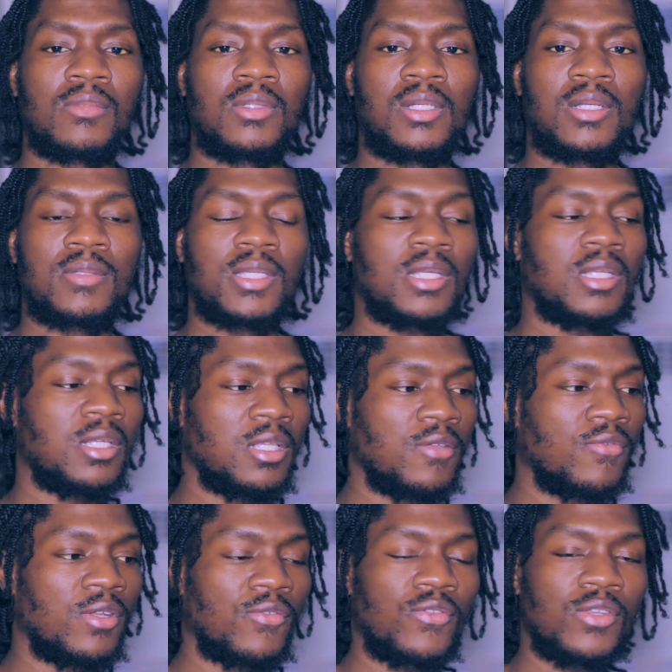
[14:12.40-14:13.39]
You know what I'm saying? And
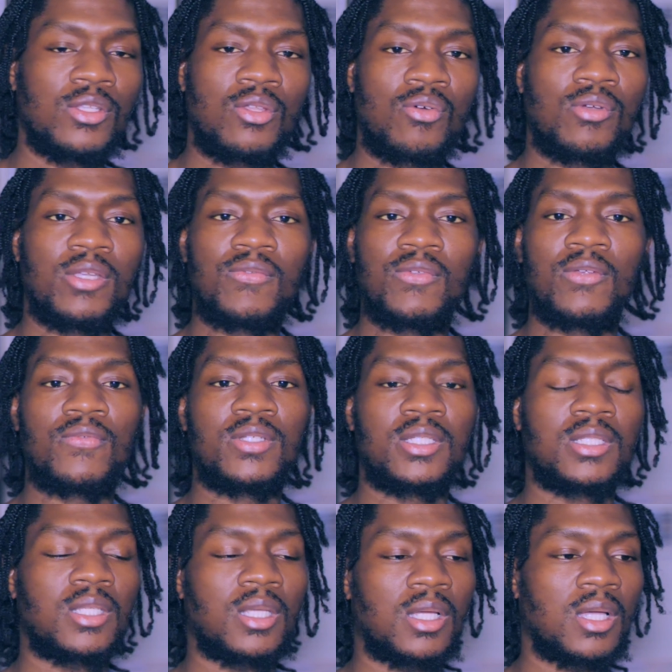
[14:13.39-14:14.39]
even if he don't, even if it's
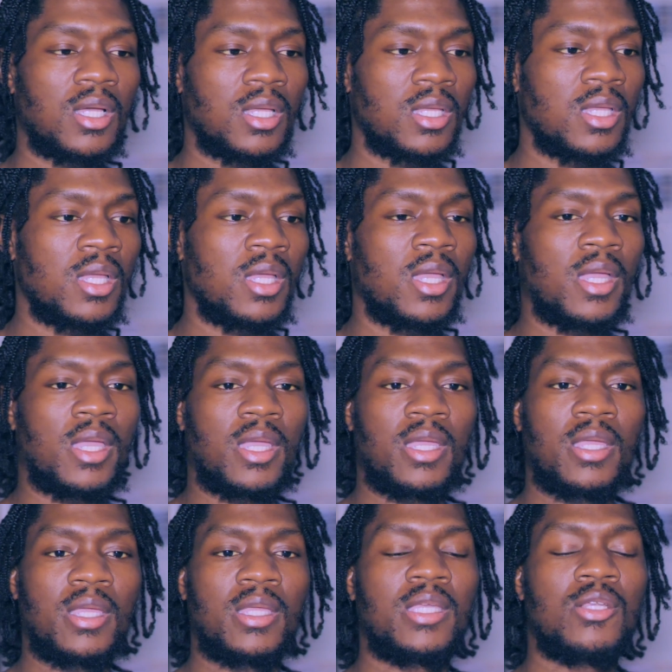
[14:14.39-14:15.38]
just a cut
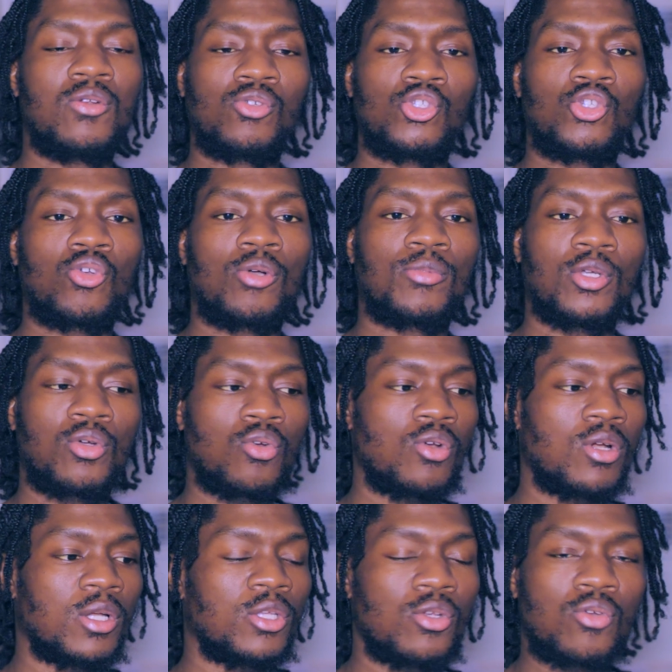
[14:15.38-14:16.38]
and he don't show up to
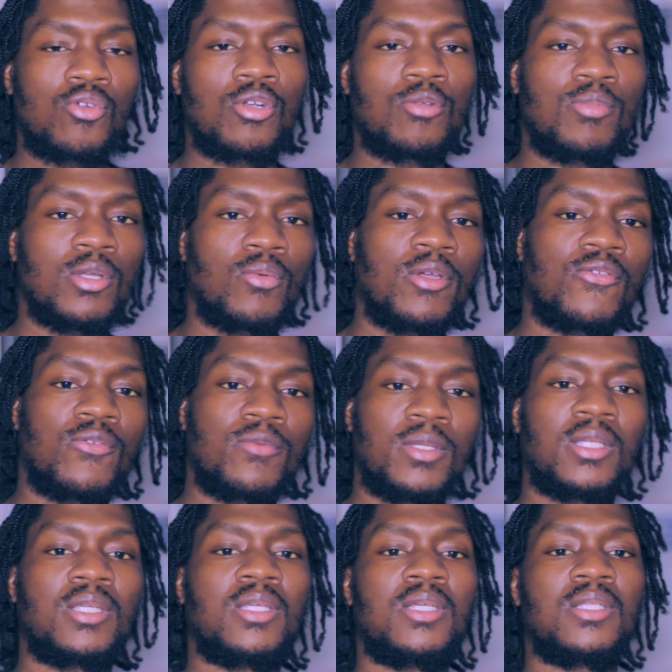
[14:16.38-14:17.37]
court, you're going to be away from
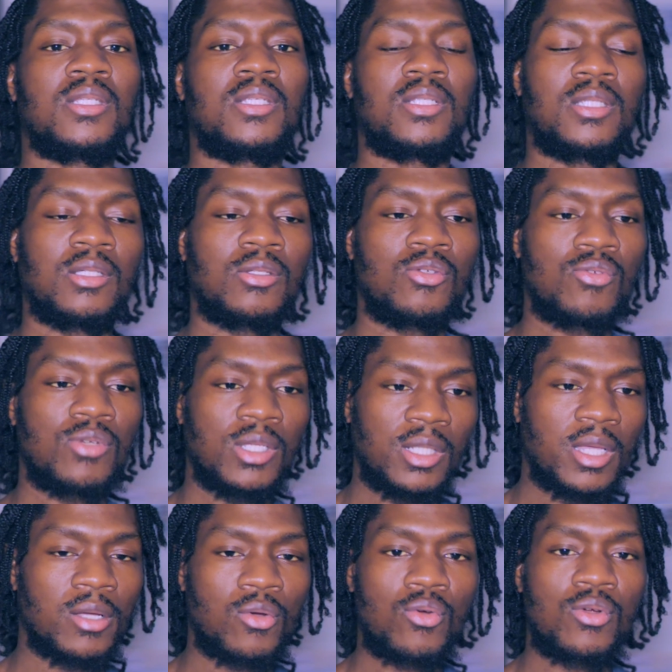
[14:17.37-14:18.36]
your kids until you
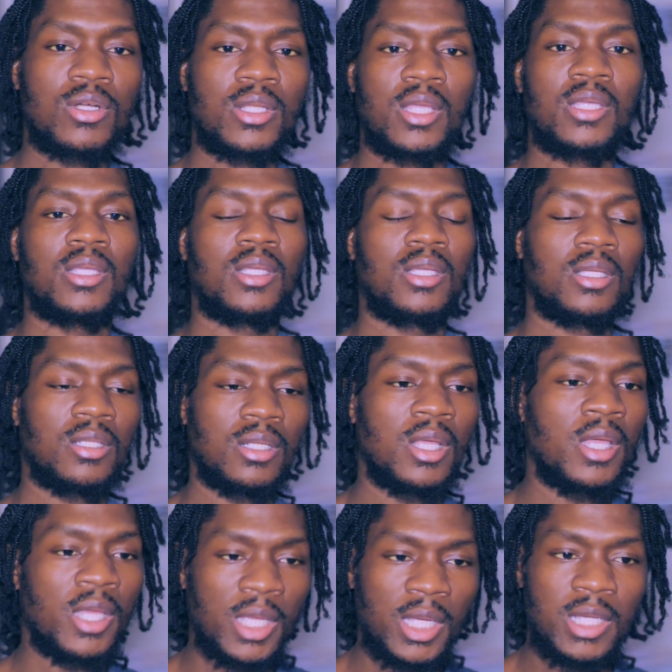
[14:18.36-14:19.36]
get that court date, and
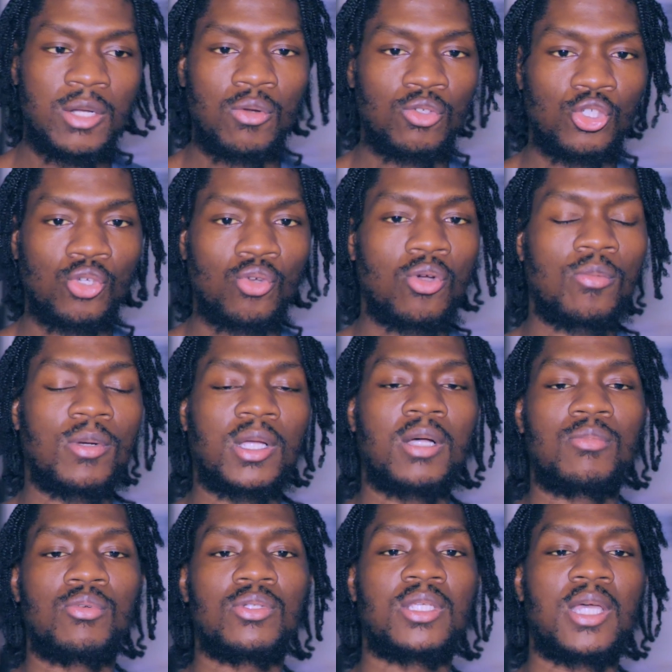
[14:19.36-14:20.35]
he don't show up a
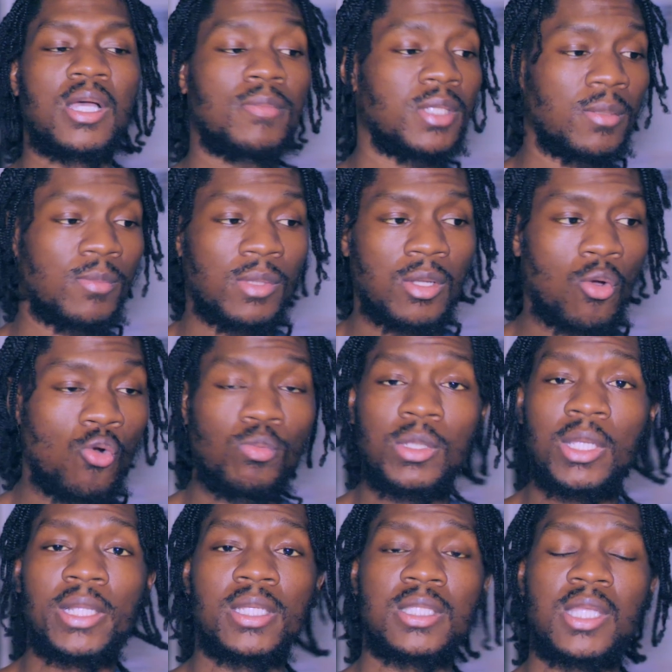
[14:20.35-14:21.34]
couple times, and hope
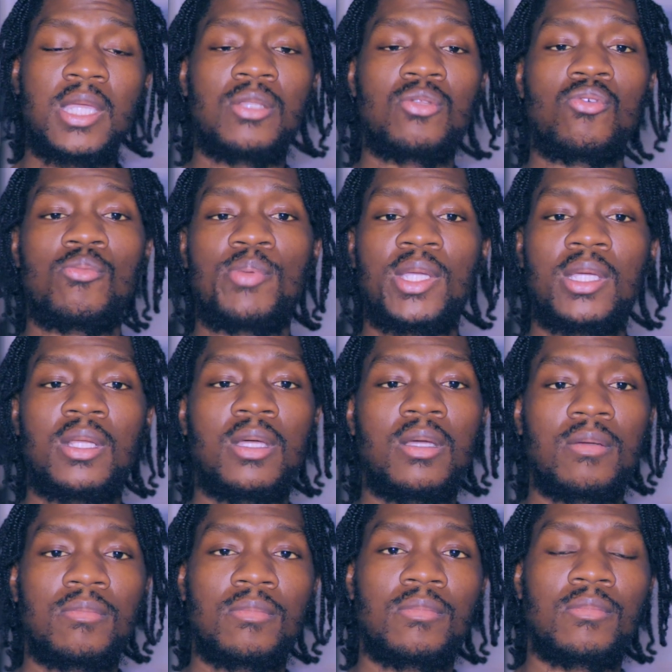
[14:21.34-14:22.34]
that the state don't pick it
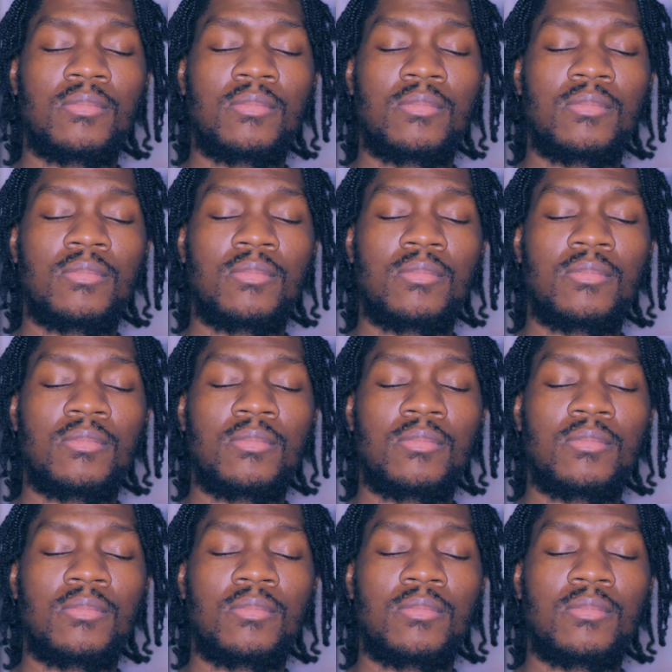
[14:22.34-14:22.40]
up.